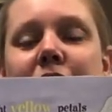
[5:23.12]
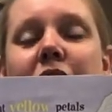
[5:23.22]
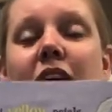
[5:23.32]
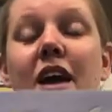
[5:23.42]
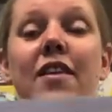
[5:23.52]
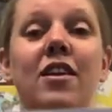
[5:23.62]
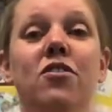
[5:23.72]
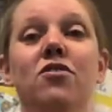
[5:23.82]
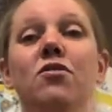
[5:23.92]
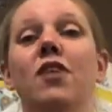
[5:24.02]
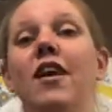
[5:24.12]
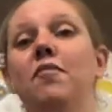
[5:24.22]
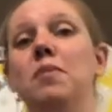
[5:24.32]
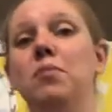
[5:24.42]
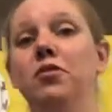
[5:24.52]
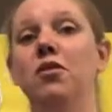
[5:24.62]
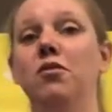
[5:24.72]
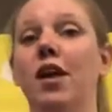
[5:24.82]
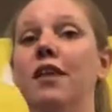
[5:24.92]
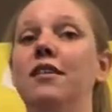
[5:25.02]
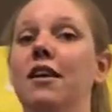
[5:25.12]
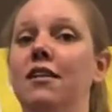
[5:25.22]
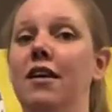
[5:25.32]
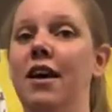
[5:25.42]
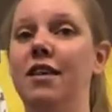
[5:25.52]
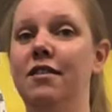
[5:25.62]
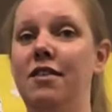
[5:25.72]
And that's true. A lot of people don't like dandelions.